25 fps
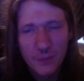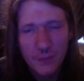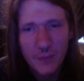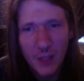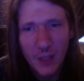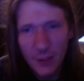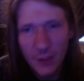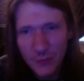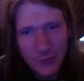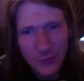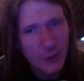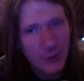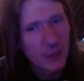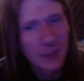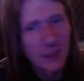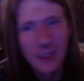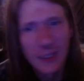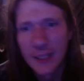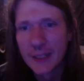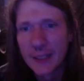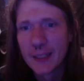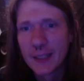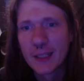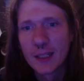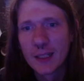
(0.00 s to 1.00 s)
I feel
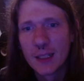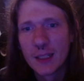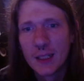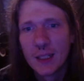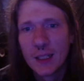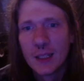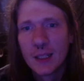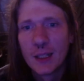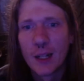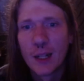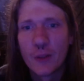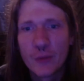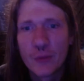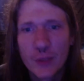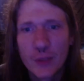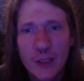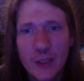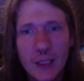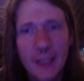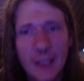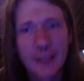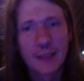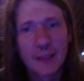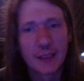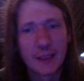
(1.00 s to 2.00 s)
like
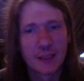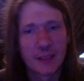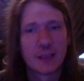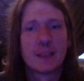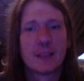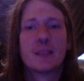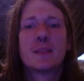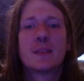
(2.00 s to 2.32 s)
this